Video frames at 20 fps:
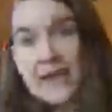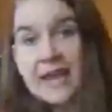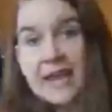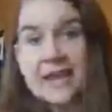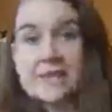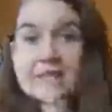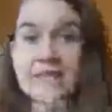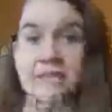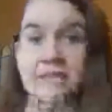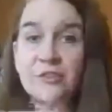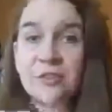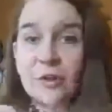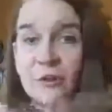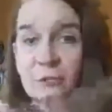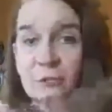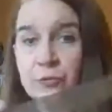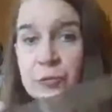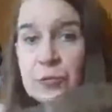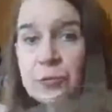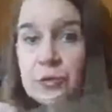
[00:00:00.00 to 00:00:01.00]
and either
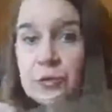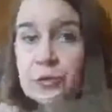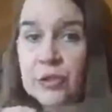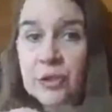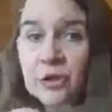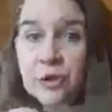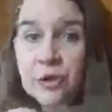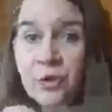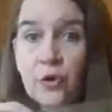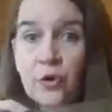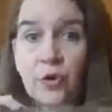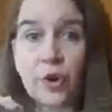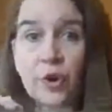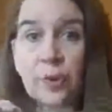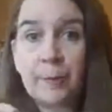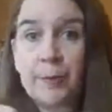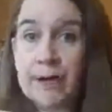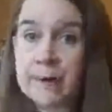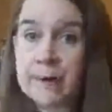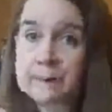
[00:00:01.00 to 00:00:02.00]
a ruler or
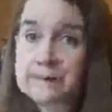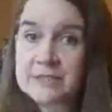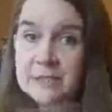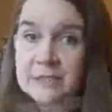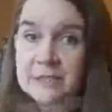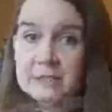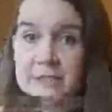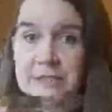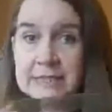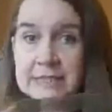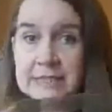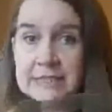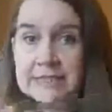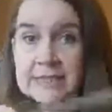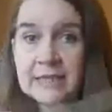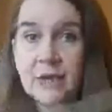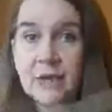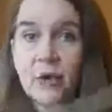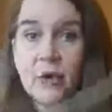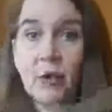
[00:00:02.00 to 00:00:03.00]
a popsicle
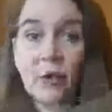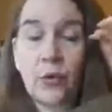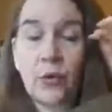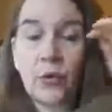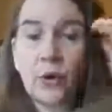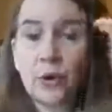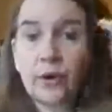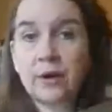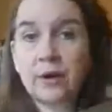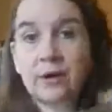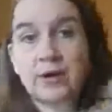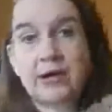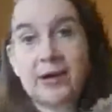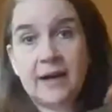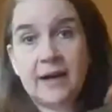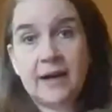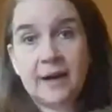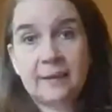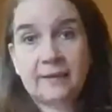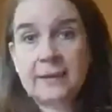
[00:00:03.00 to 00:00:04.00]
stick or
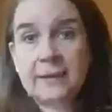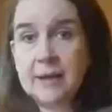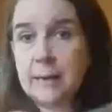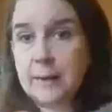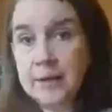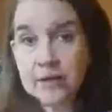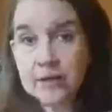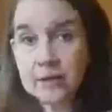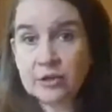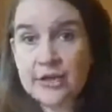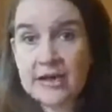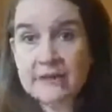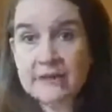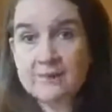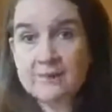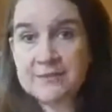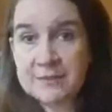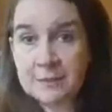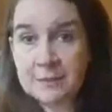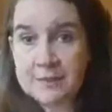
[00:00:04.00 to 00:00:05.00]
a butter
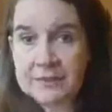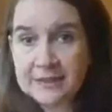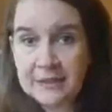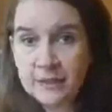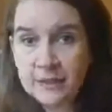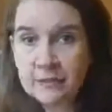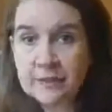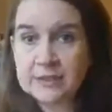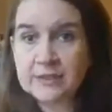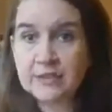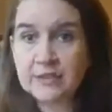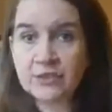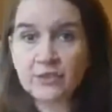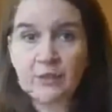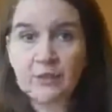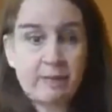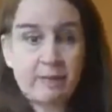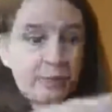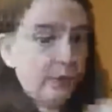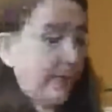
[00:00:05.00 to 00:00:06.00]
knife, something that you can
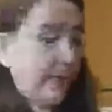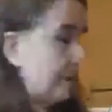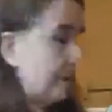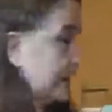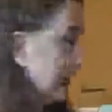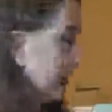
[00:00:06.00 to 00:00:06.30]
scrape with.